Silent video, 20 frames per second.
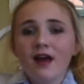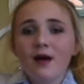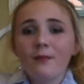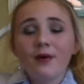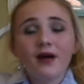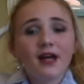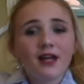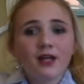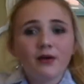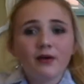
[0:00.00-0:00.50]

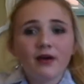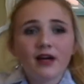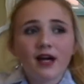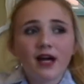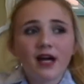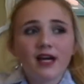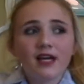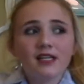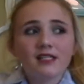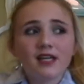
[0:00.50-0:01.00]
But anyway
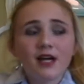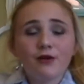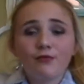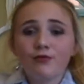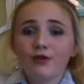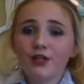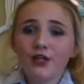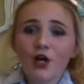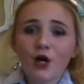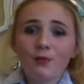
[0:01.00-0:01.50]
guys, I
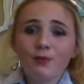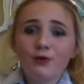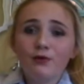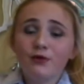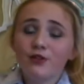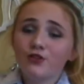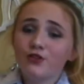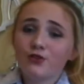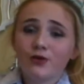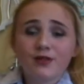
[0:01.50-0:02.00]
really hope you
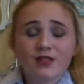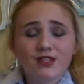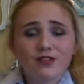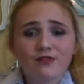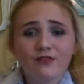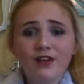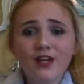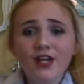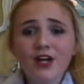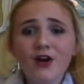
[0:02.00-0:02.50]
enjoyed this
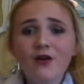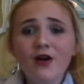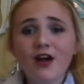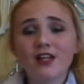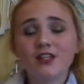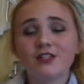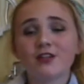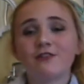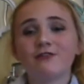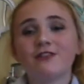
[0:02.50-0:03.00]
video,
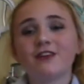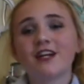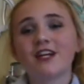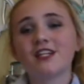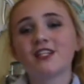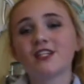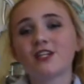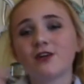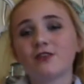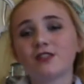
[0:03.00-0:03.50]
and don't
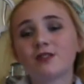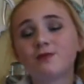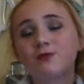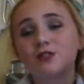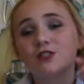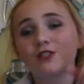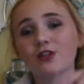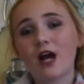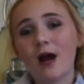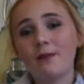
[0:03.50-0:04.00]
forget to go
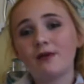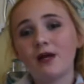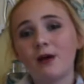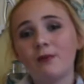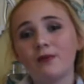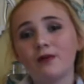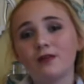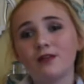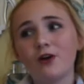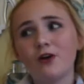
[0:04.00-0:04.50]
subscribe down
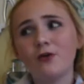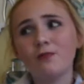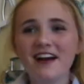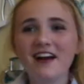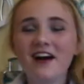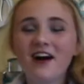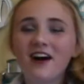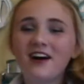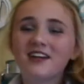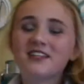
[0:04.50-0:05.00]
below.
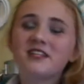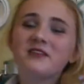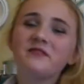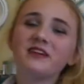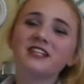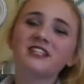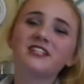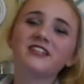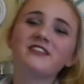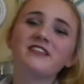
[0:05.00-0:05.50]
Also
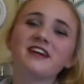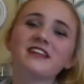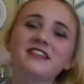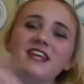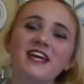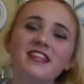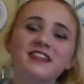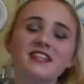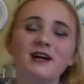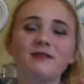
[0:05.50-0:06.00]
make sure you hit
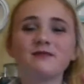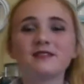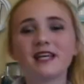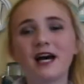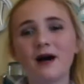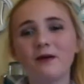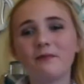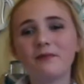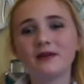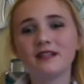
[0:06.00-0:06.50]
that thumbs
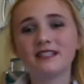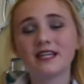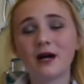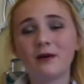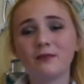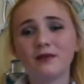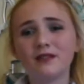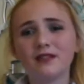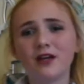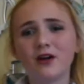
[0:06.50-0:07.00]
up
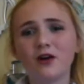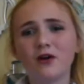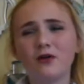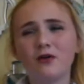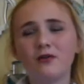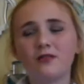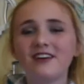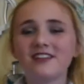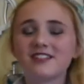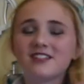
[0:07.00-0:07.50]
down
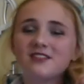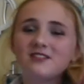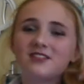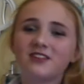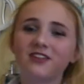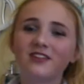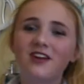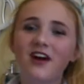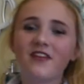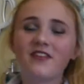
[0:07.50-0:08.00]
below. Also
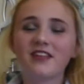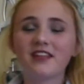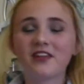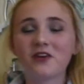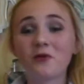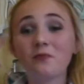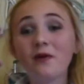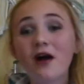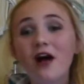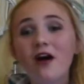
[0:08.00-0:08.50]
turn on the
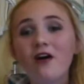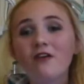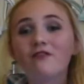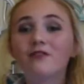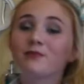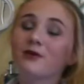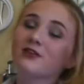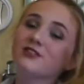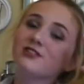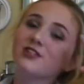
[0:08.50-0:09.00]
little bell
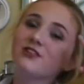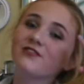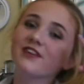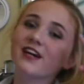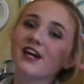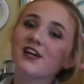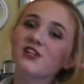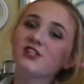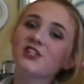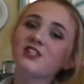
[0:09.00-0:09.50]
for post
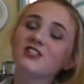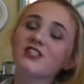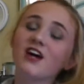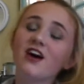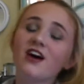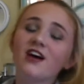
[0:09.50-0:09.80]
notifications